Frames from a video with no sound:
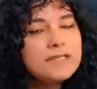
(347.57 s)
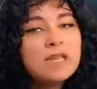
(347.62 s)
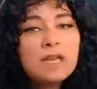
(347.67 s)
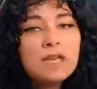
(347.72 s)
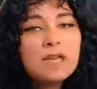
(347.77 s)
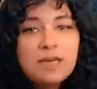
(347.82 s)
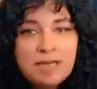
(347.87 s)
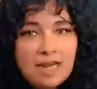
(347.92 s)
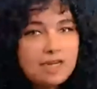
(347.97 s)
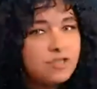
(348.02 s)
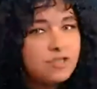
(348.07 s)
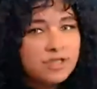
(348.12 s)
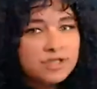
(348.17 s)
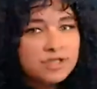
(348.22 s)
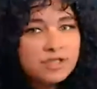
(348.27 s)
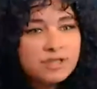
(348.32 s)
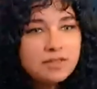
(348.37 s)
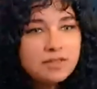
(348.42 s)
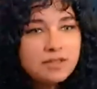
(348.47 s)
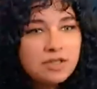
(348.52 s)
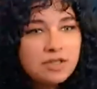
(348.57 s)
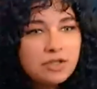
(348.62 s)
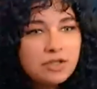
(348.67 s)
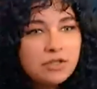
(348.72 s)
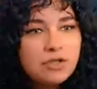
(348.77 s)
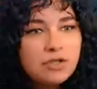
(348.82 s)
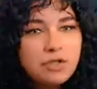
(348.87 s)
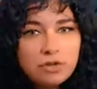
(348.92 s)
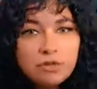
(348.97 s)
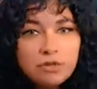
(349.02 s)
connection
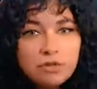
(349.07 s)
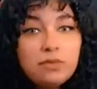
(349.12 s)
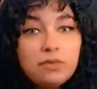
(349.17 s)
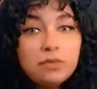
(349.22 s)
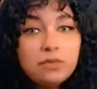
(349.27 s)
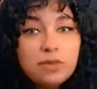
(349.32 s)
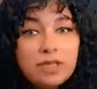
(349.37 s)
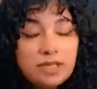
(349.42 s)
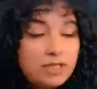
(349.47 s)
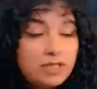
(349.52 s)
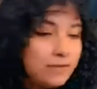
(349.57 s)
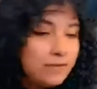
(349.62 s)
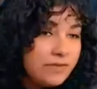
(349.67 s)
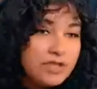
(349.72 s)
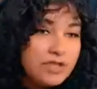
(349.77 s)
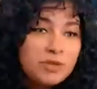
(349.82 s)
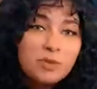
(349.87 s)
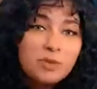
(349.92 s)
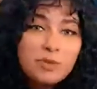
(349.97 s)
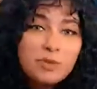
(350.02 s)
to the individual